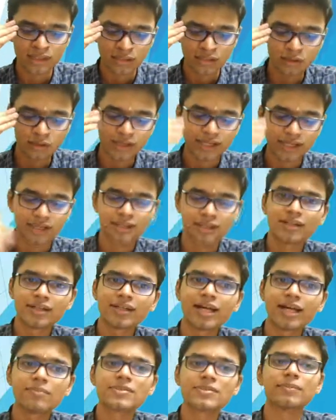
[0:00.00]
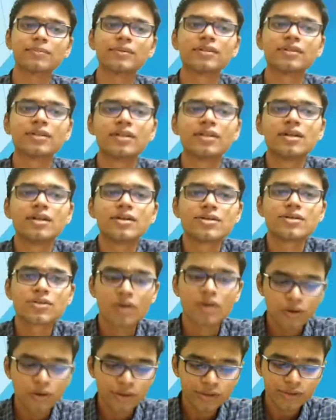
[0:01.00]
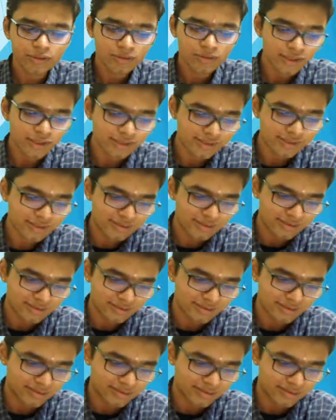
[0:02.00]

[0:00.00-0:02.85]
Okay, time's up. So how do you do this?